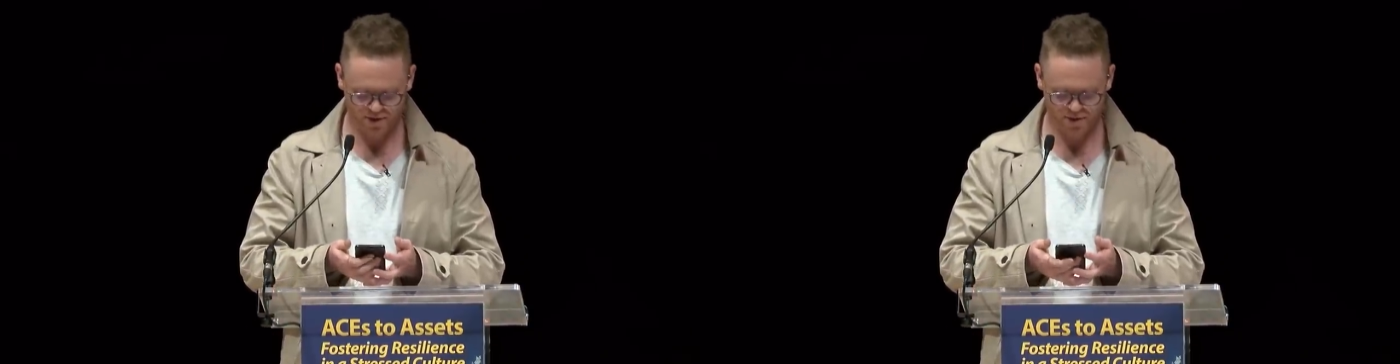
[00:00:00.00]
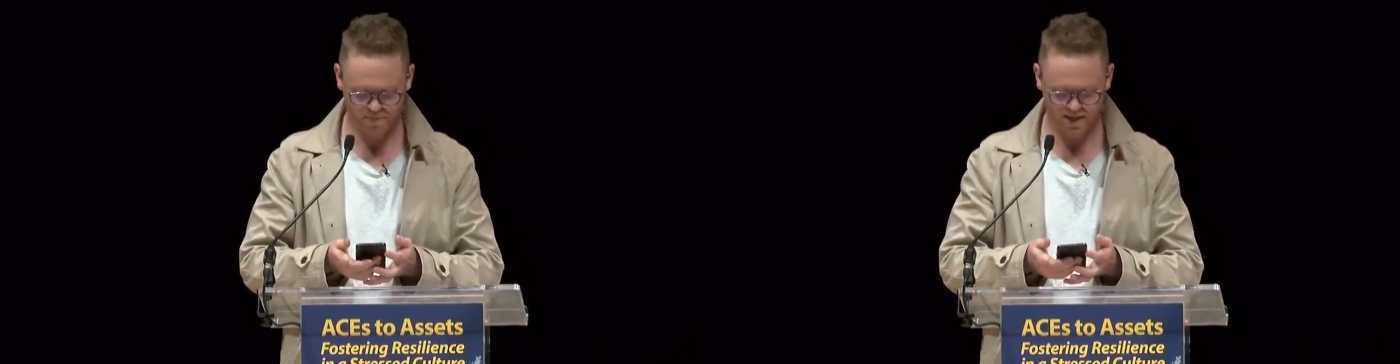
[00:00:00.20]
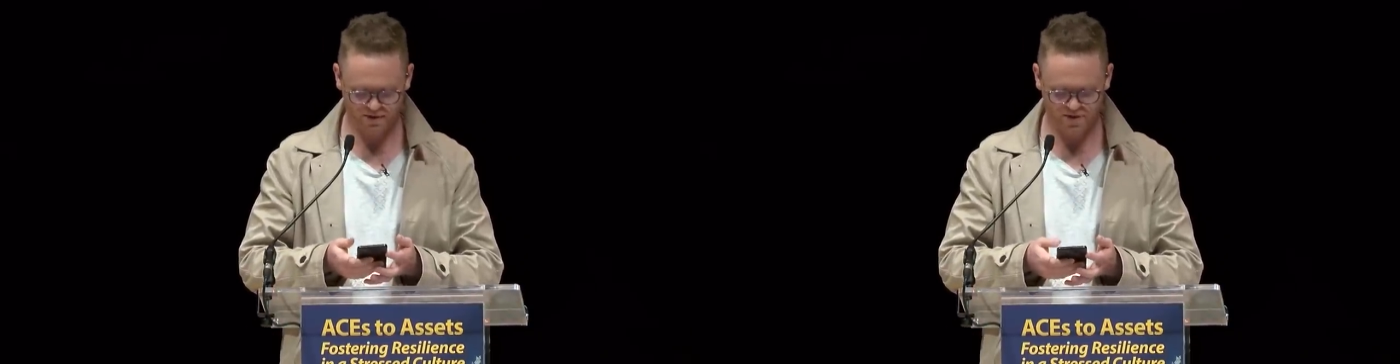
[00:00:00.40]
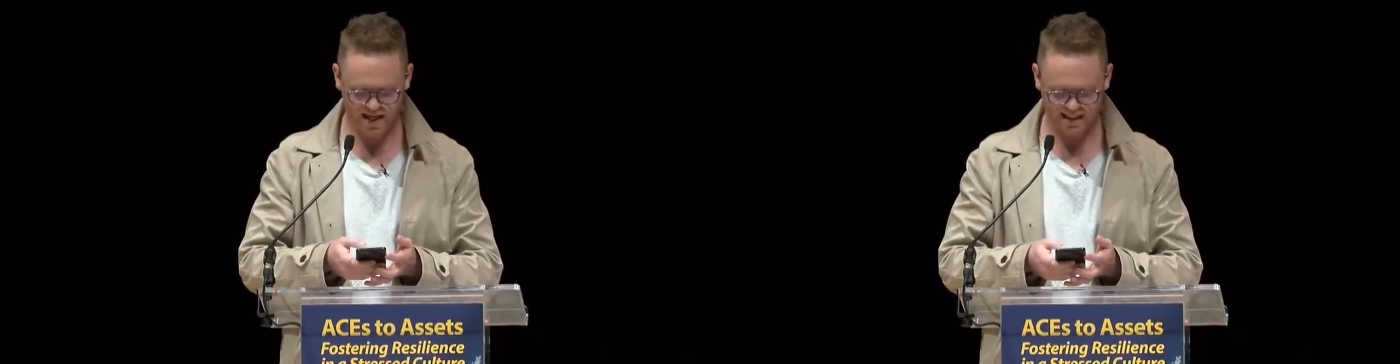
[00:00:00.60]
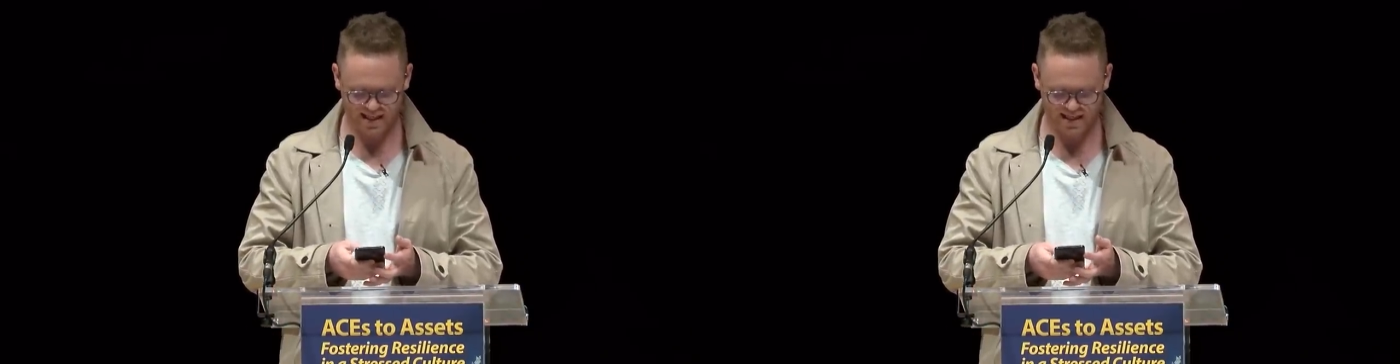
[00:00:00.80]
despite the
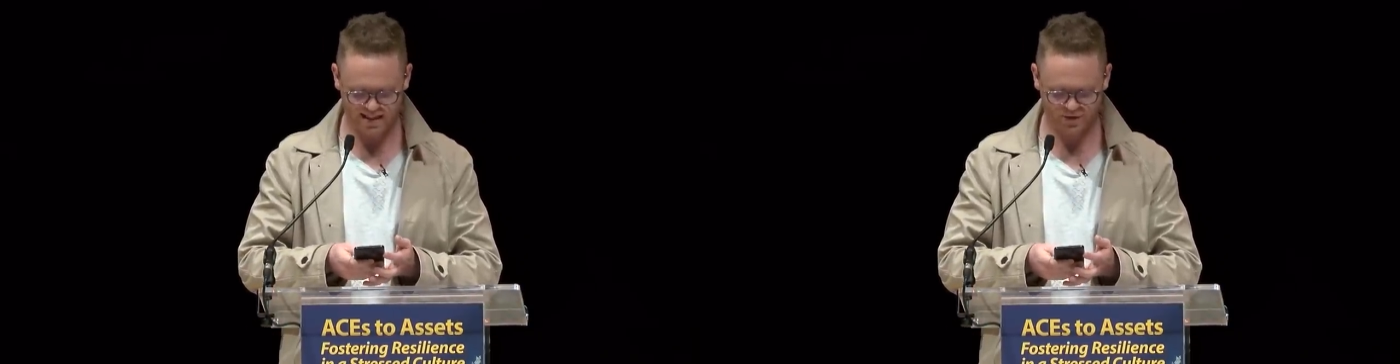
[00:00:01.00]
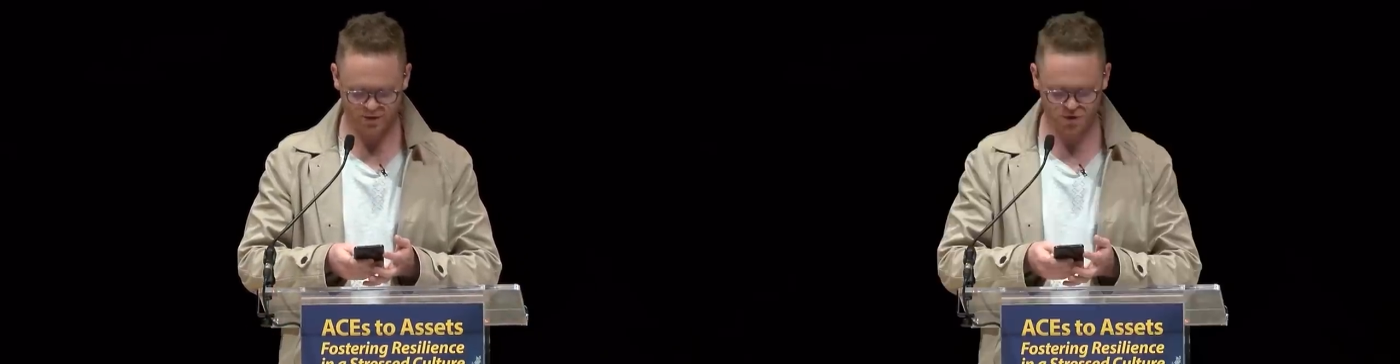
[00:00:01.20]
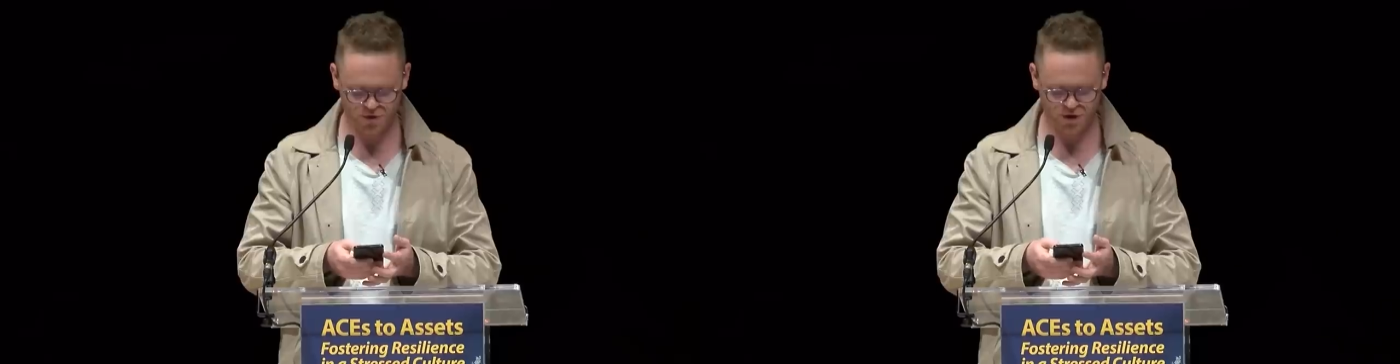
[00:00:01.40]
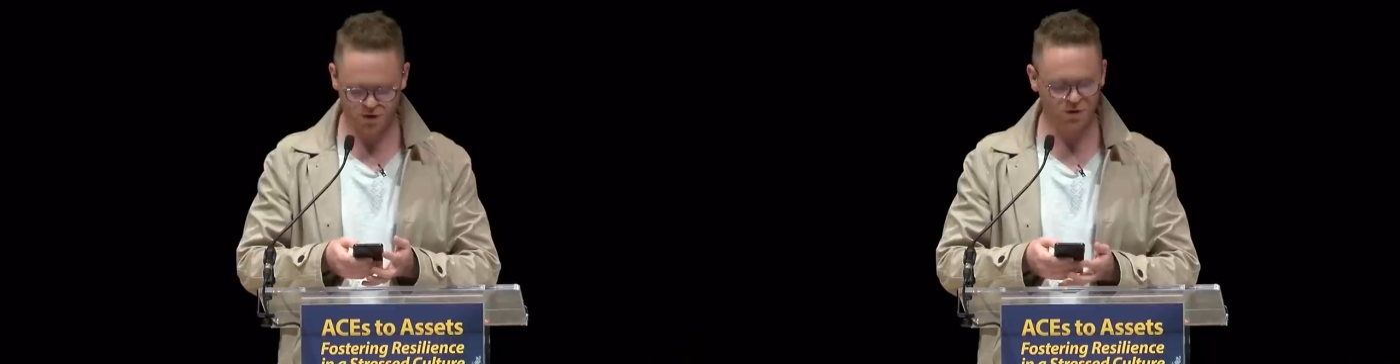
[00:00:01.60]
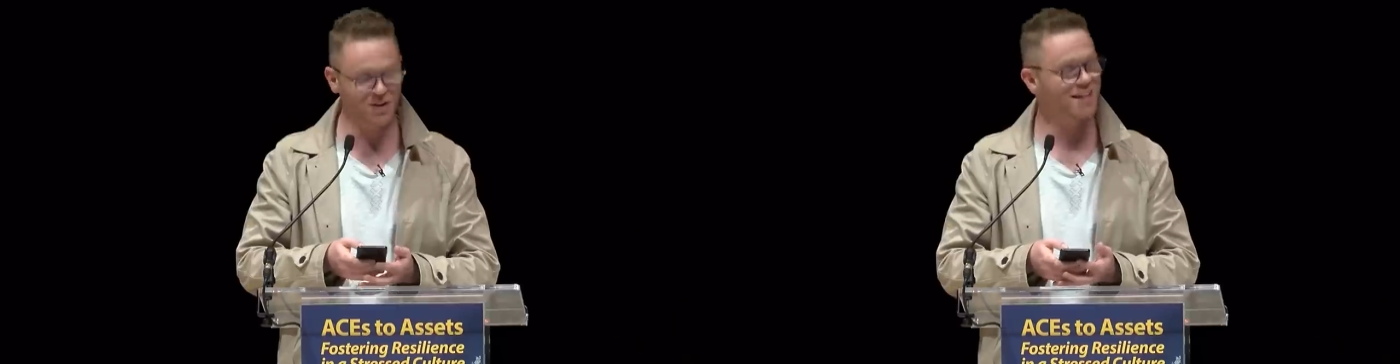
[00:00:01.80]
fact that I don't usually
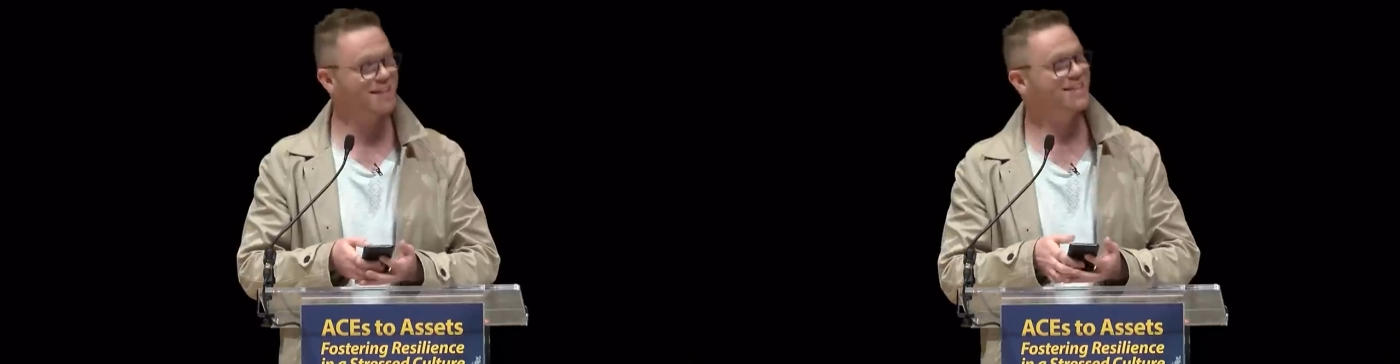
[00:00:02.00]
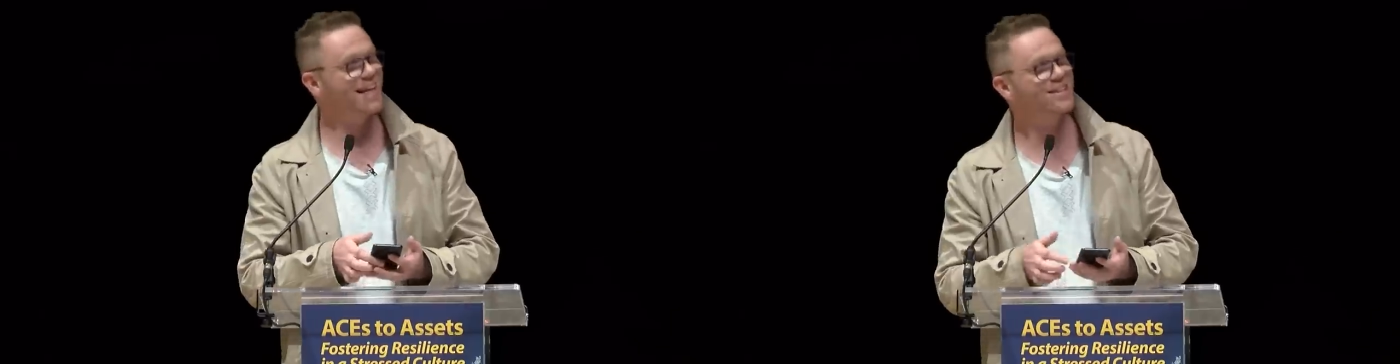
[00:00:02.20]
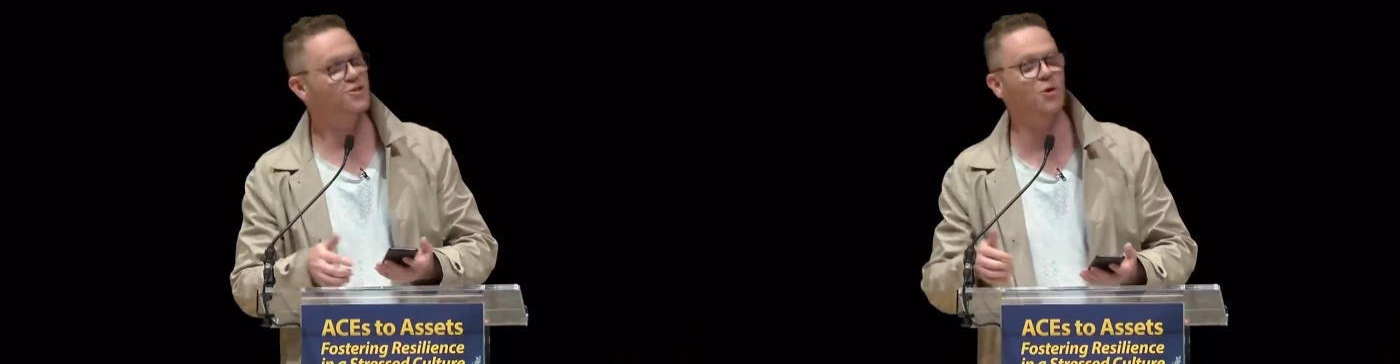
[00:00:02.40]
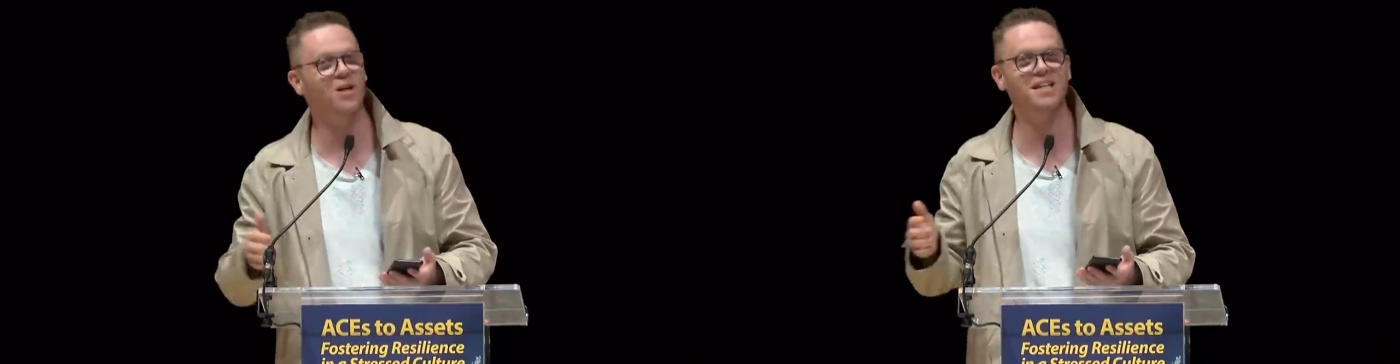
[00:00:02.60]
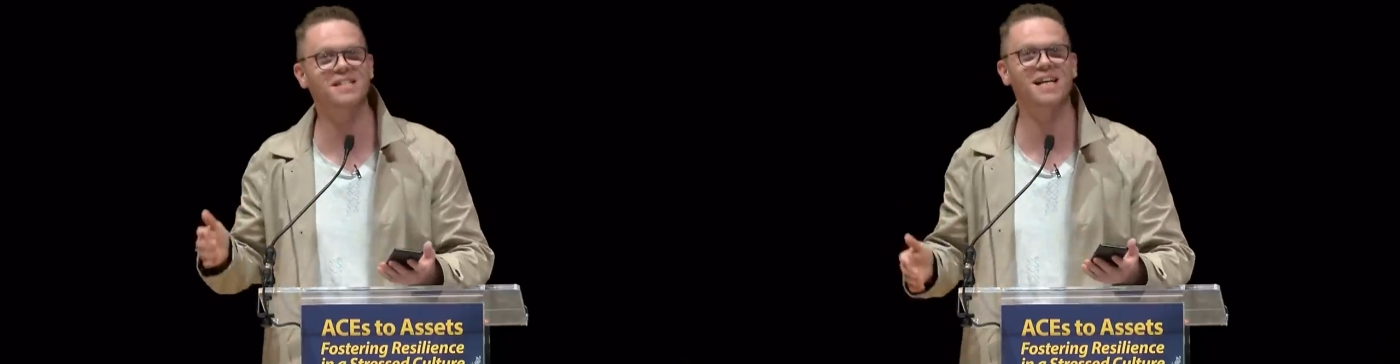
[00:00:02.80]
do the kind of TED
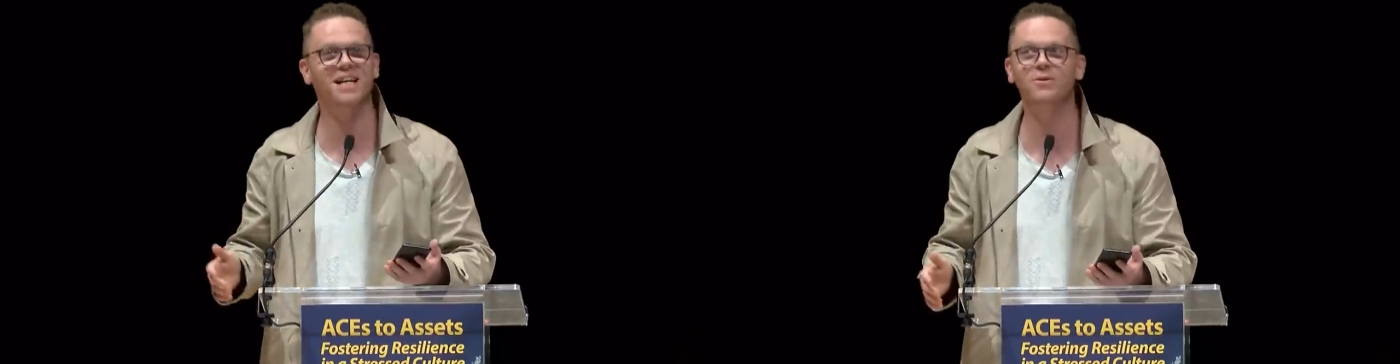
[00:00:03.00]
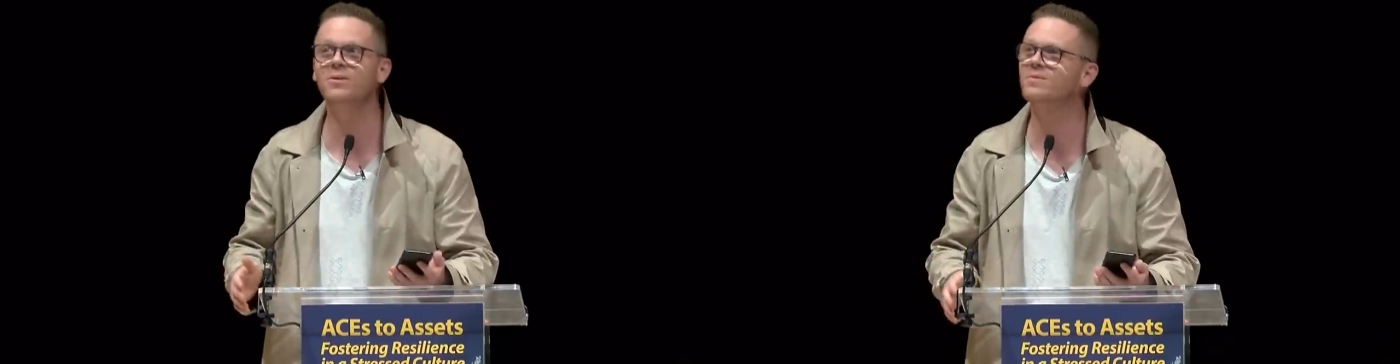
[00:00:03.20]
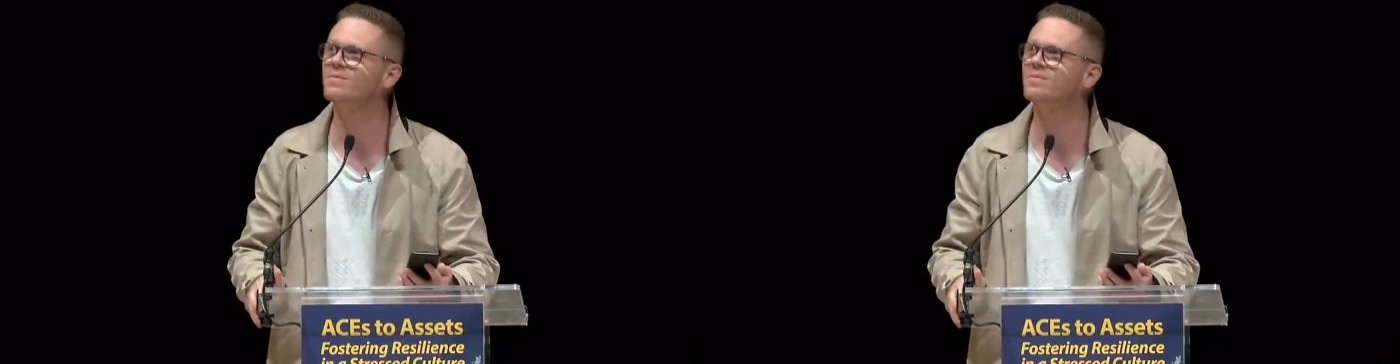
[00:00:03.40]
talky style,